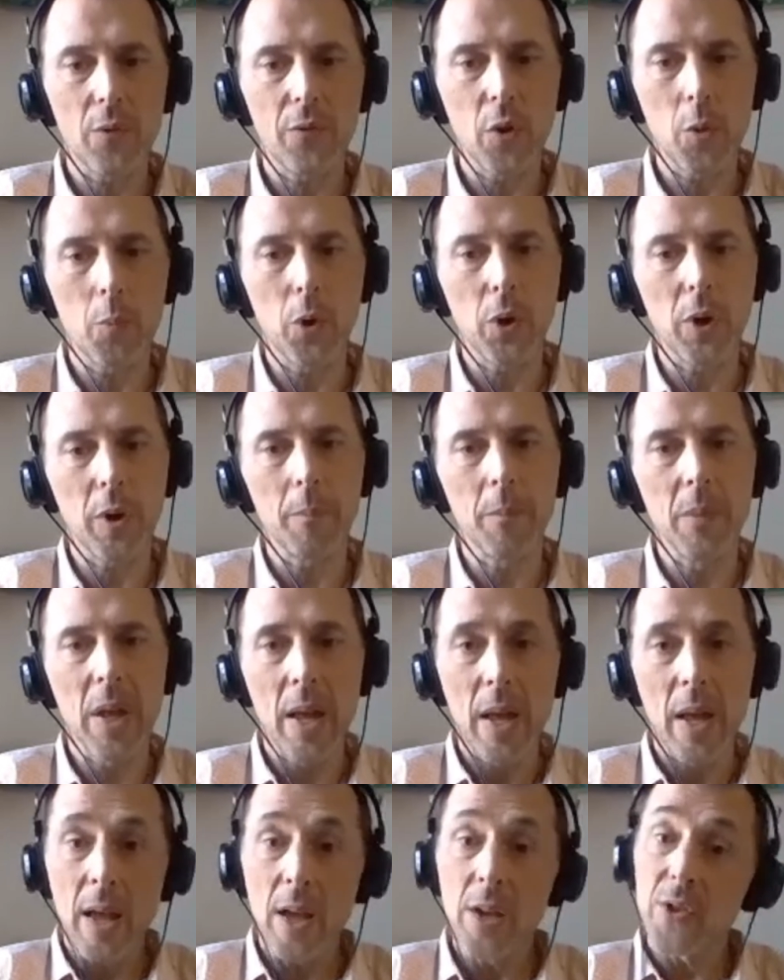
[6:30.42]

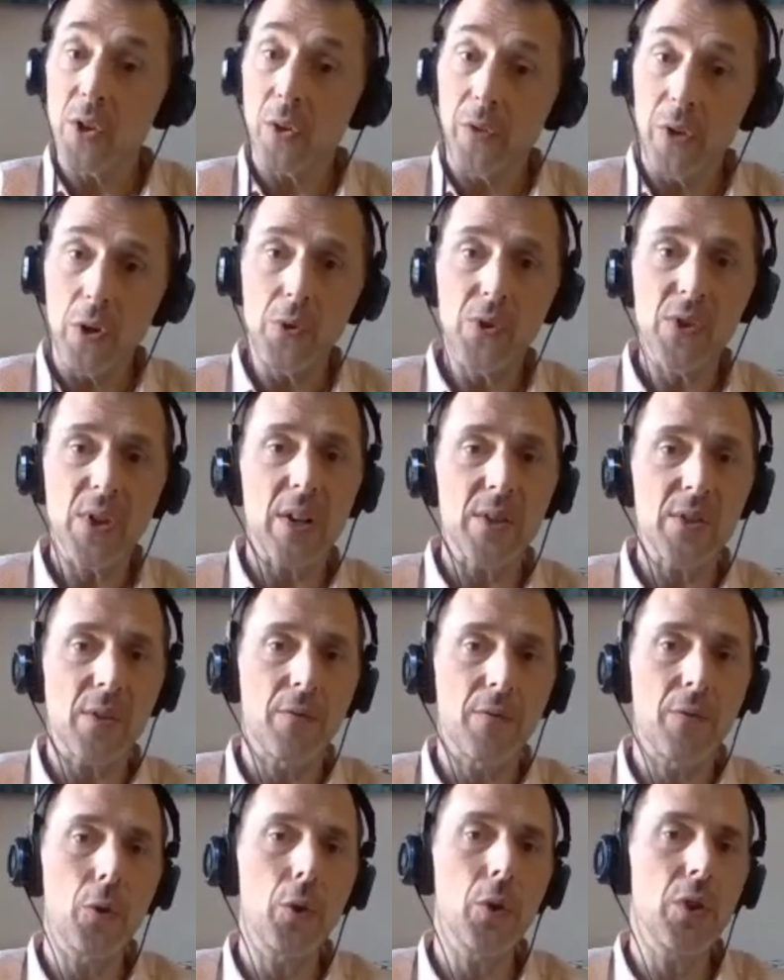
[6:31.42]
if you use it as a
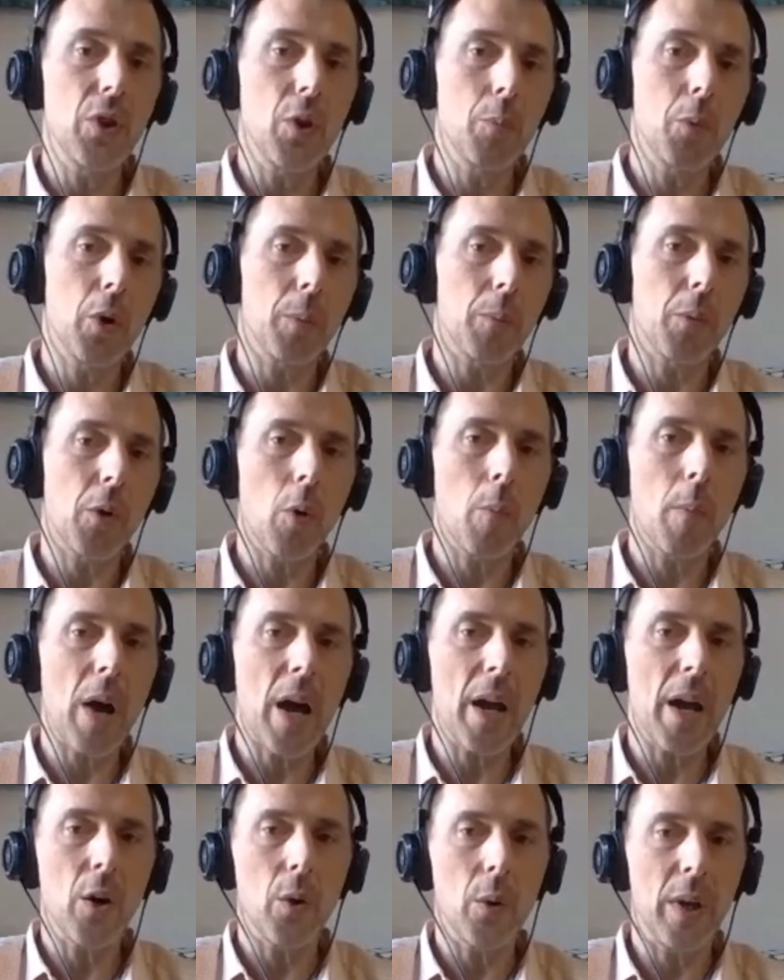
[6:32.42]
food and you put
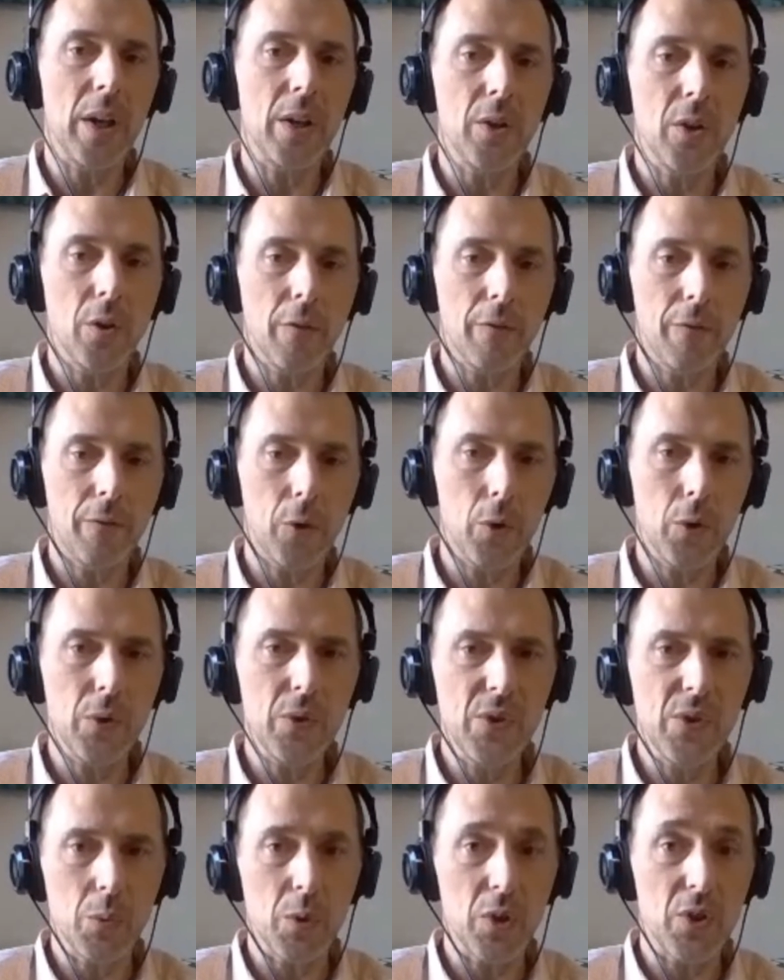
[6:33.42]
probio in your
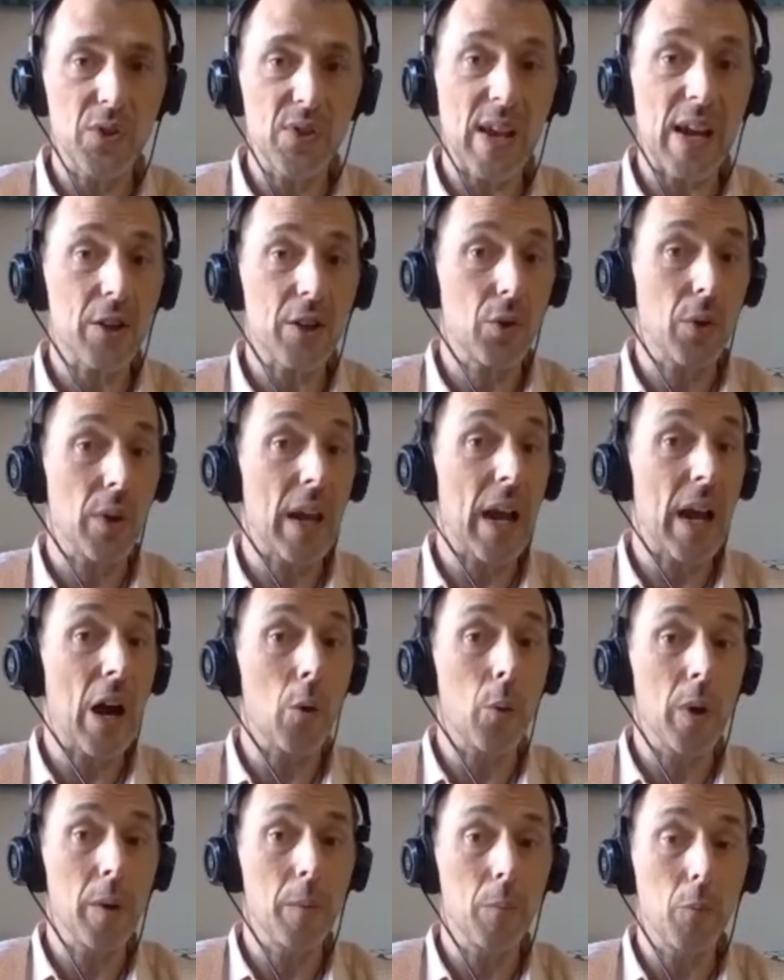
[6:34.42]
foods, which is actually
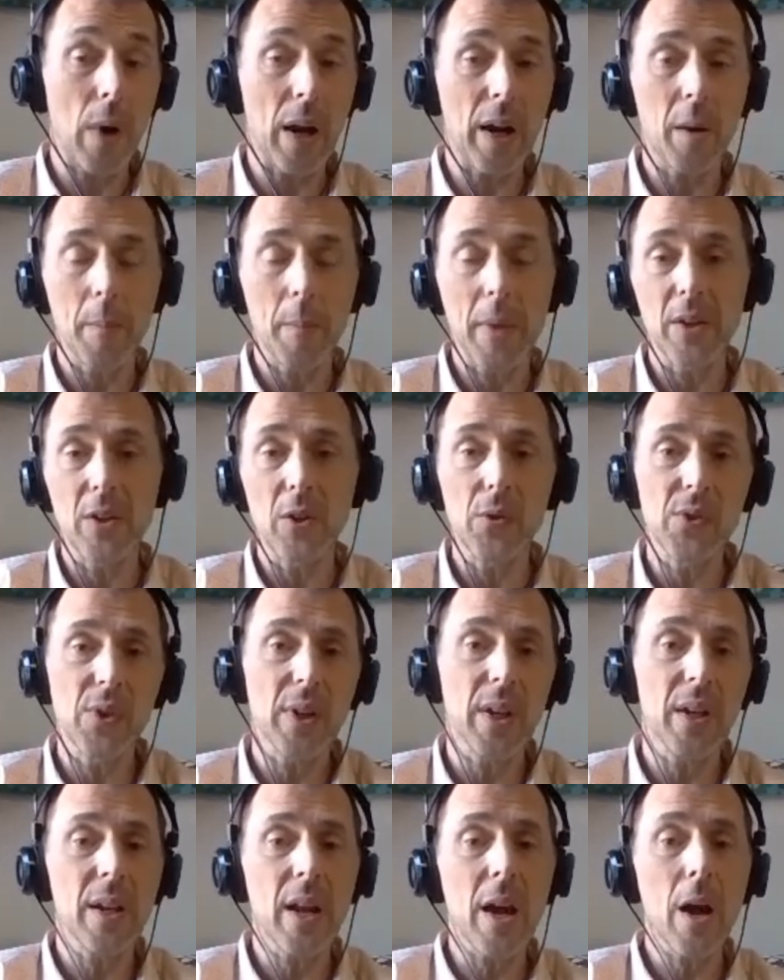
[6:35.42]
how we recommend
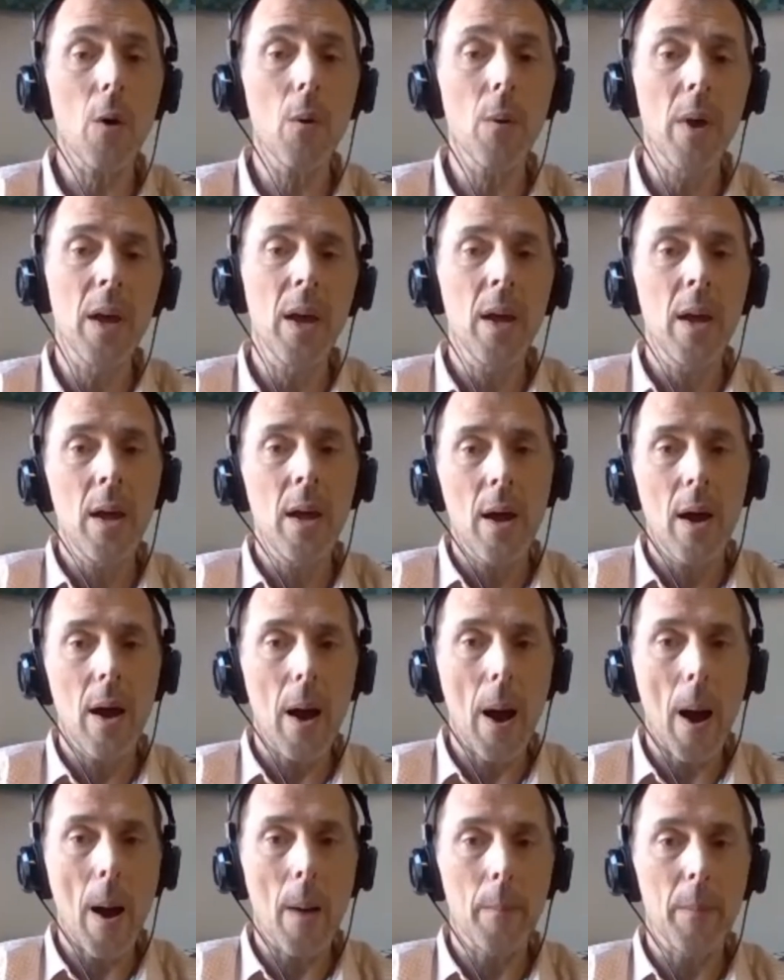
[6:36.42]
using it now,
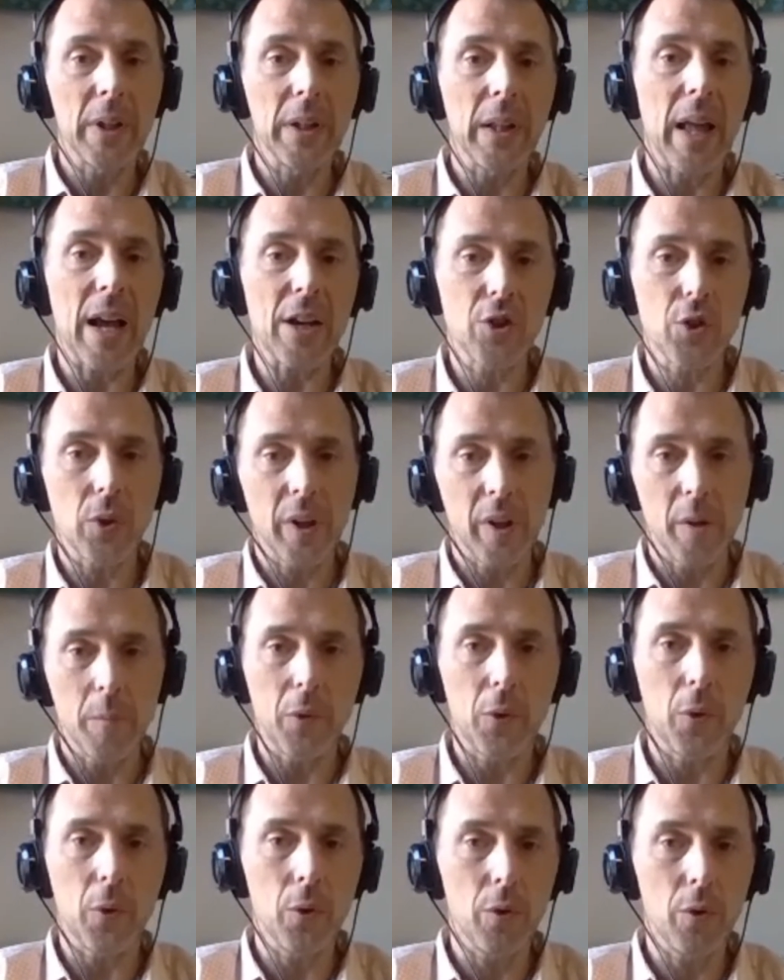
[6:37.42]
it'll actually
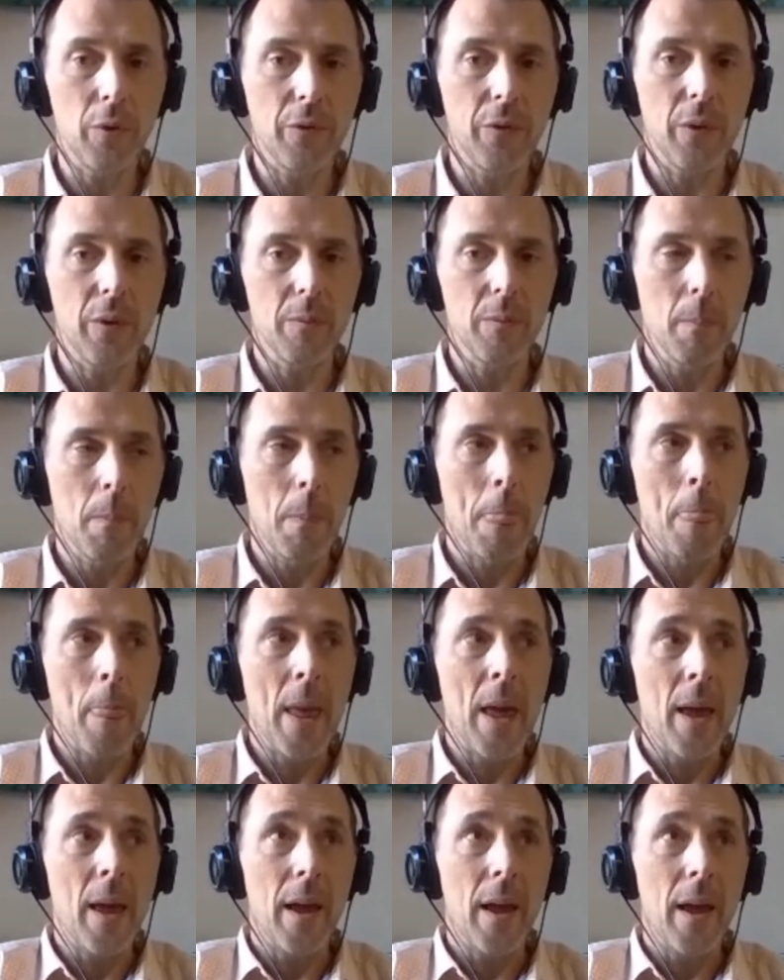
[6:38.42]
improve.
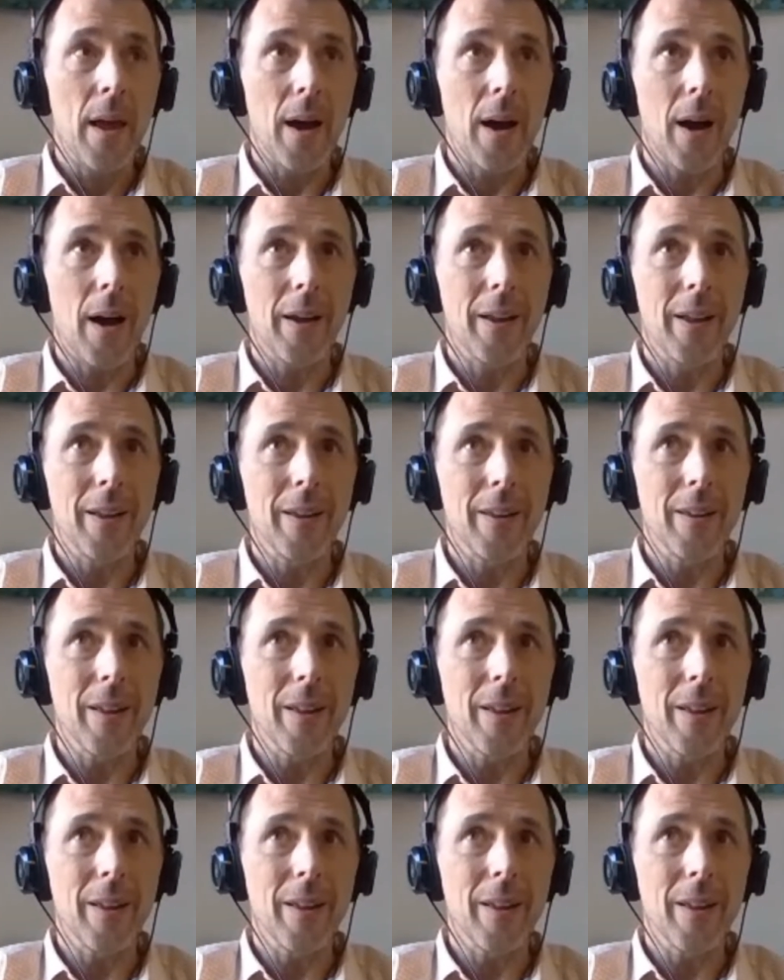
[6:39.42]
The